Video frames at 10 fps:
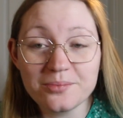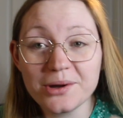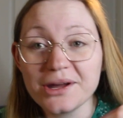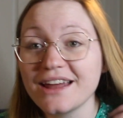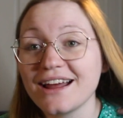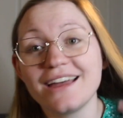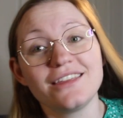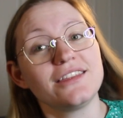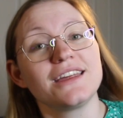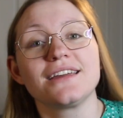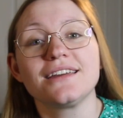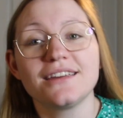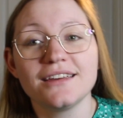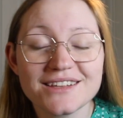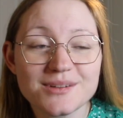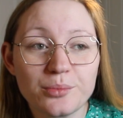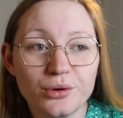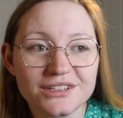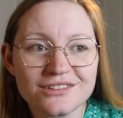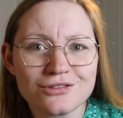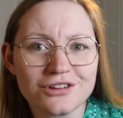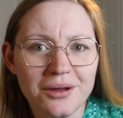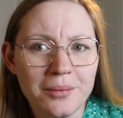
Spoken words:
but I think it's important to talk